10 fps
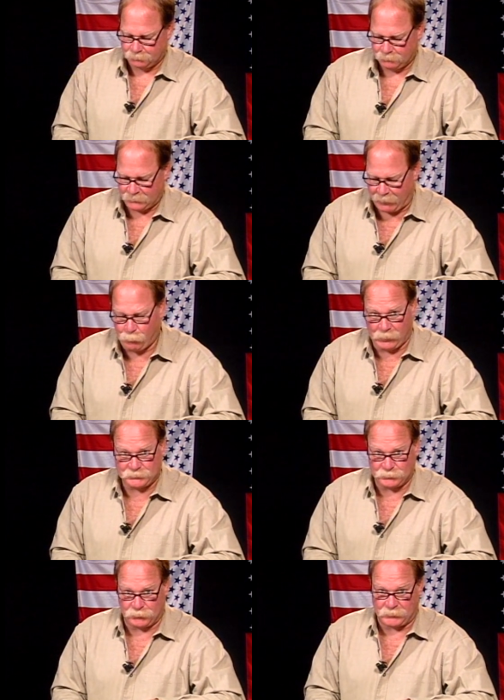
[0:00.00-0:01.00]
Now, I
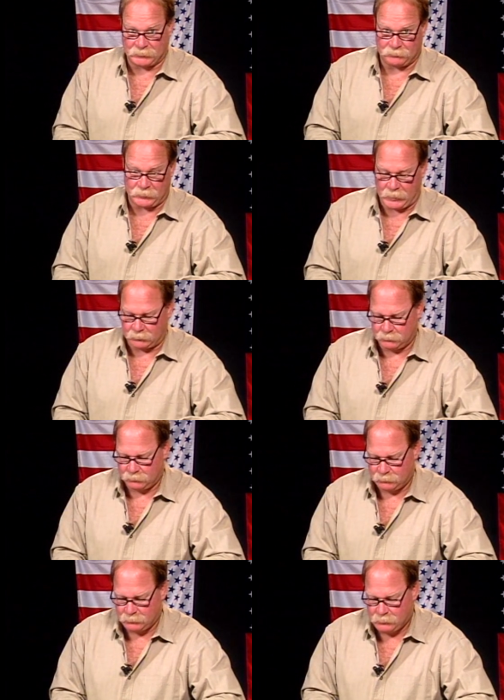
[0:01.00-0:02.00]
want you to think of that.
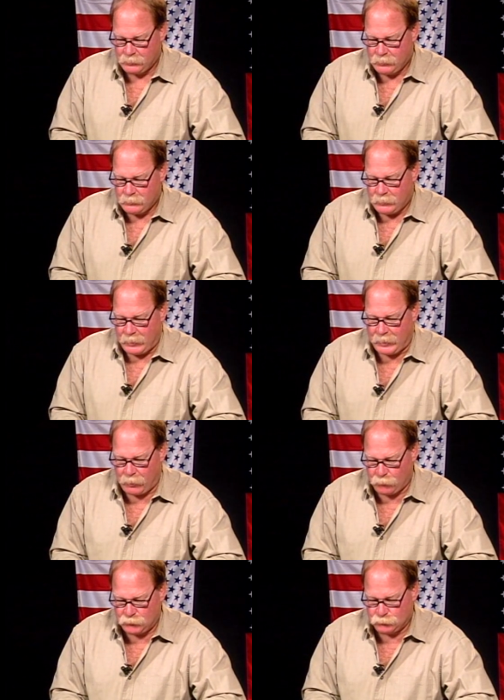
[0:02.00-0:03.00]

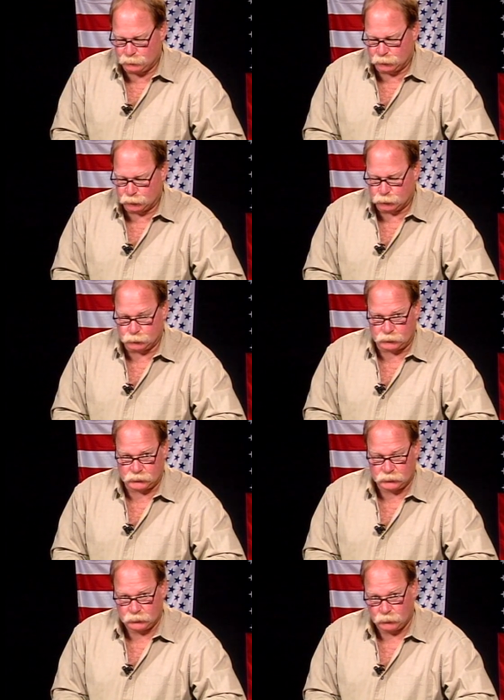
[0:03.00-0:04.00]
How do you
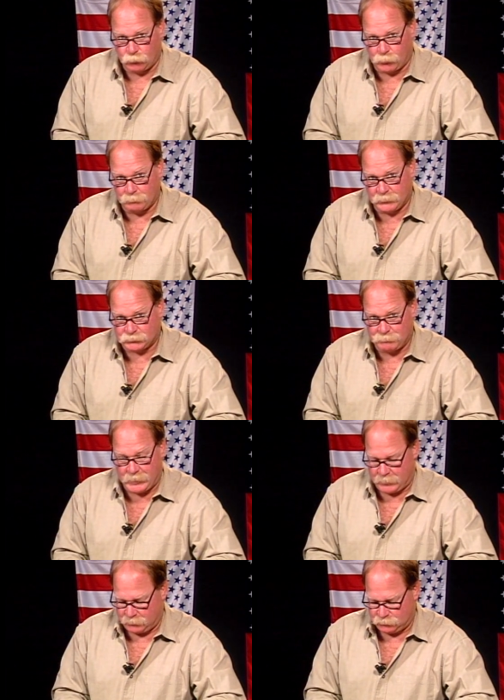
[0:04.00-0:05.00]
lose or
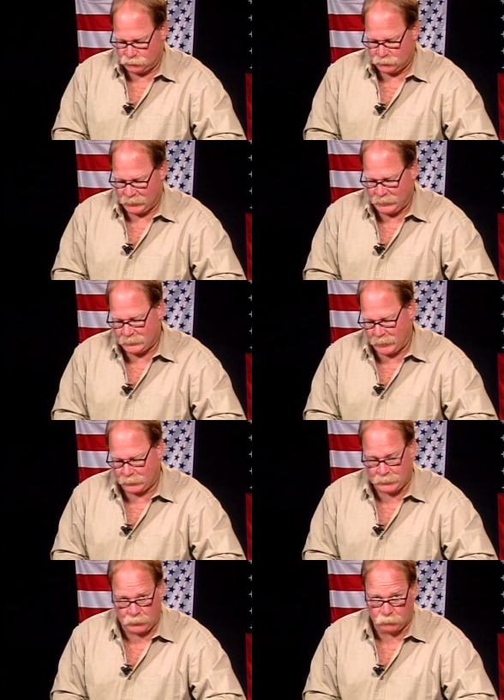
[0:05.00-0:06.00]
mismanage and not
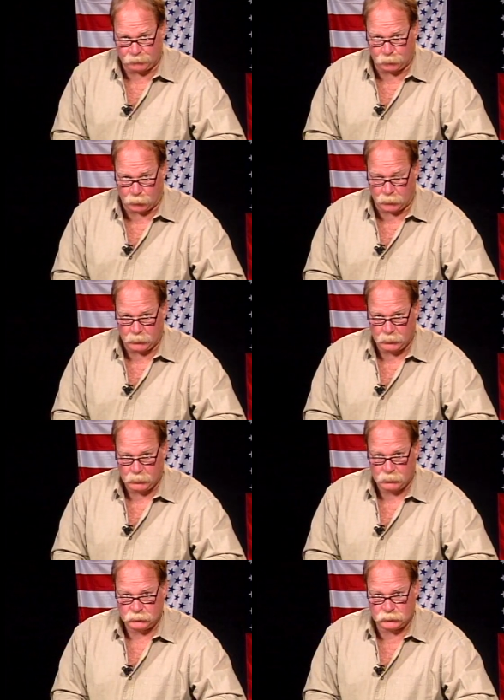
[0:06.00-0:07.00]
account for
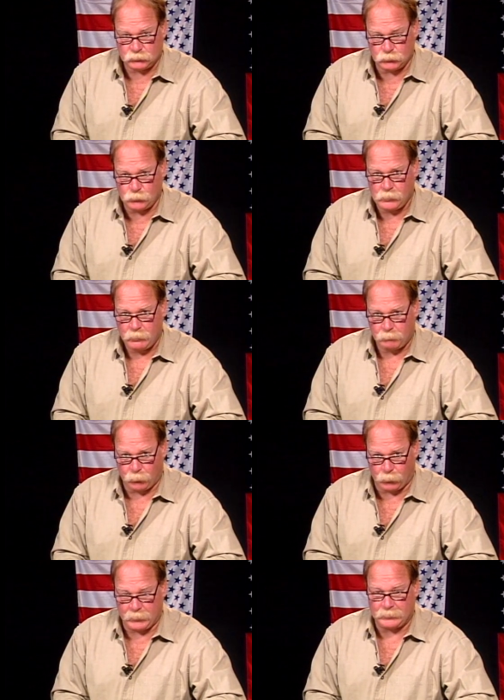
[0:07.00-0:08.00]

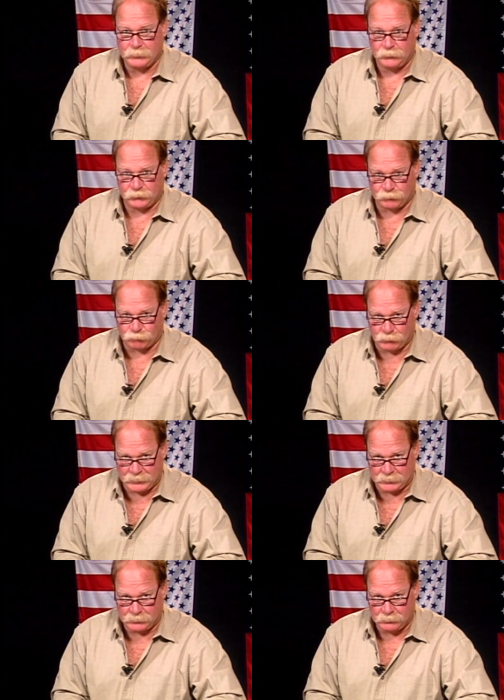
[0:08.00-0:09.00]

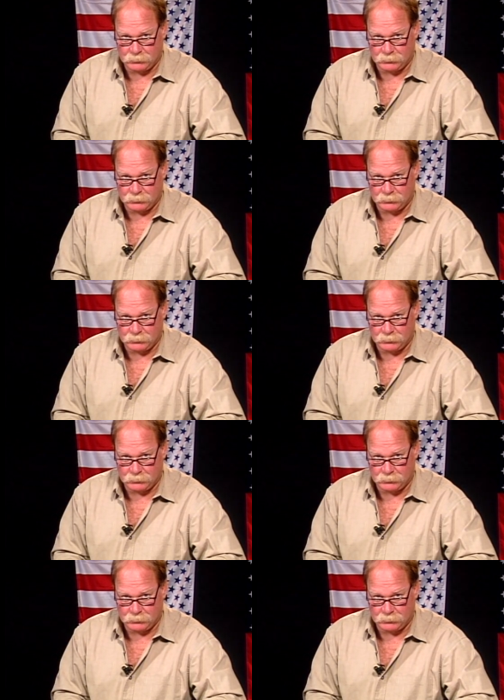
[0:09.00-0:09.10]
2.3